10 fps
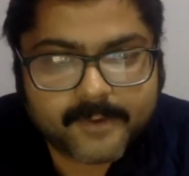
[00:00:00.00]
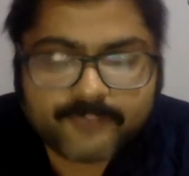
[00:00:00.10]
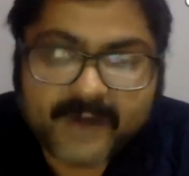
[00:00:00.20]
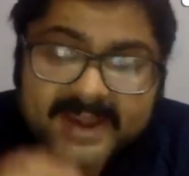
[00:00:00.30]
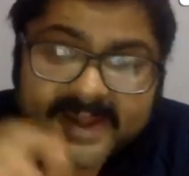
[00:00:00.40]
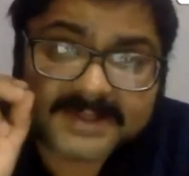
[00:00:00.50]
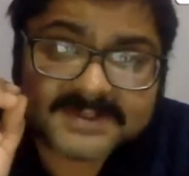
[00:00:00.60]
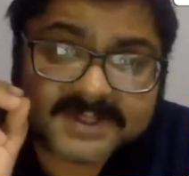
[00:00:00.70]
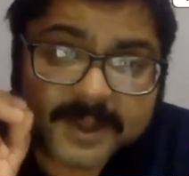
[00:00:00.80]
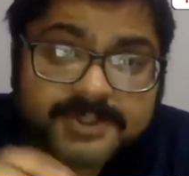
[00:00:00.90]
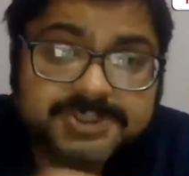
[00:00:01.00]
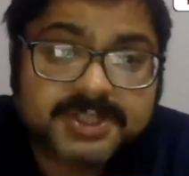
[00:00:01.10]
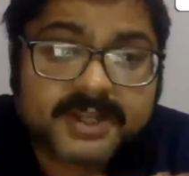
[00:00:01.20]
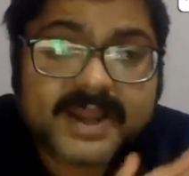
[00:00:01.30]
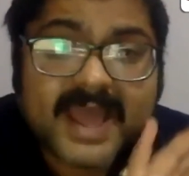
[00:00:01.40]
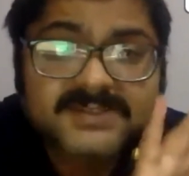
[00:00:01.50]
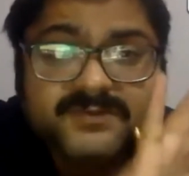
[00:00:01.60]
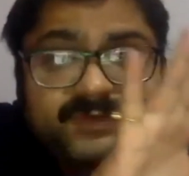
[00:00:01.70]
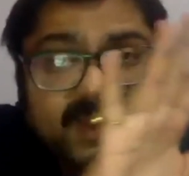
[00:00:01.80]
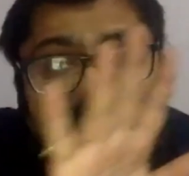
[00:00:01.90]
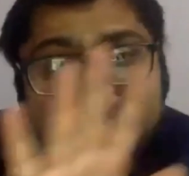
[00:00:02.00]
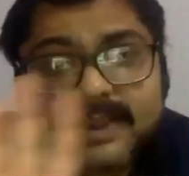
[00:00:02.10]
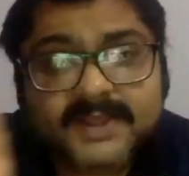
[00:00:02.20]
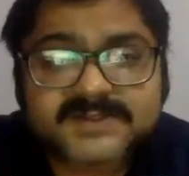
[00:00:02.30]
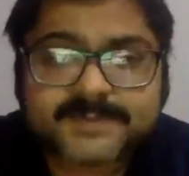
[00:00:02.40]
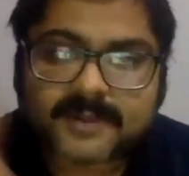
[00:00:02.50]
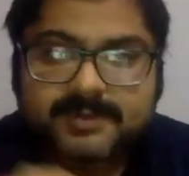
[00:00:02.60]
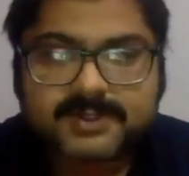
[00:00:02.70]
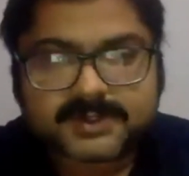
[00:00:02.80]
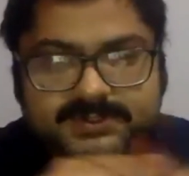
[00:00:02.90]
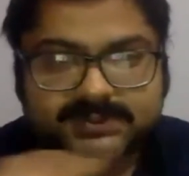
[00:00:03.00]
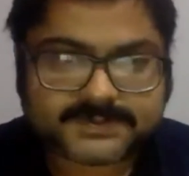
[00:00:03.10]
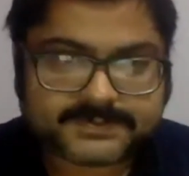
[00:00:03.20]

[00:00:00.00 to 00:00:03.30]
Finance Commission has various parameters,